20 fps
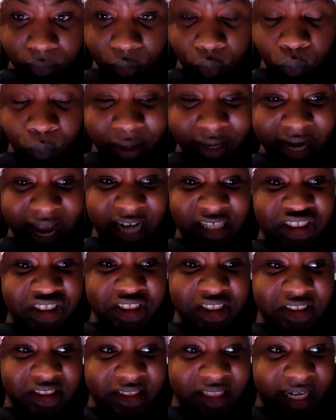When
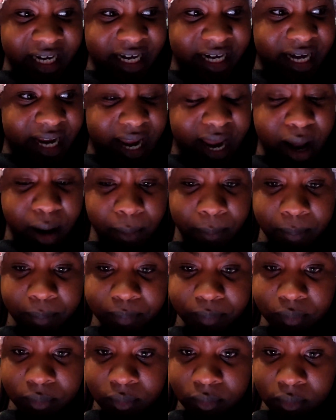nations need help
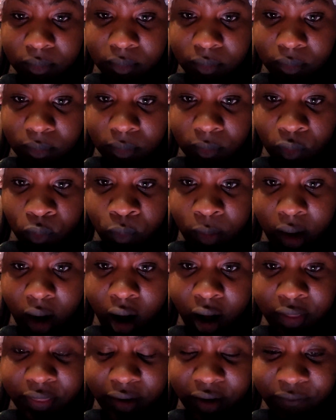with
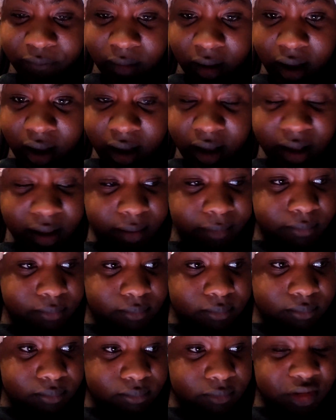all their
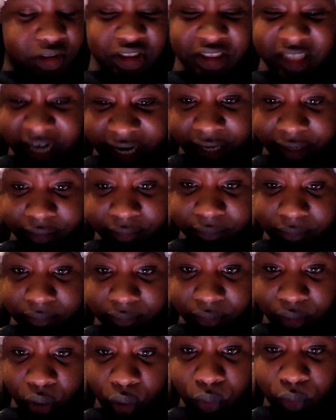shit,
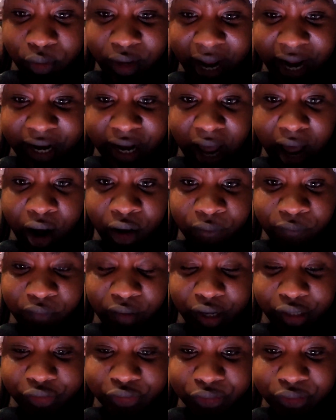who do they call
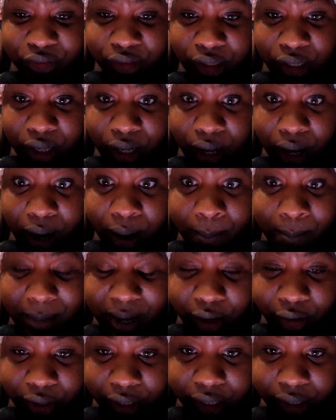first?
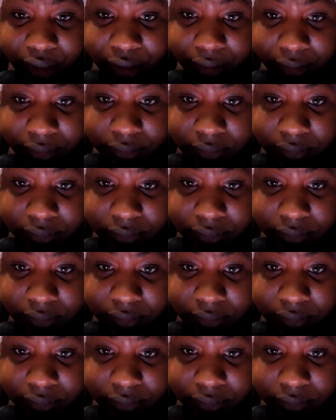America.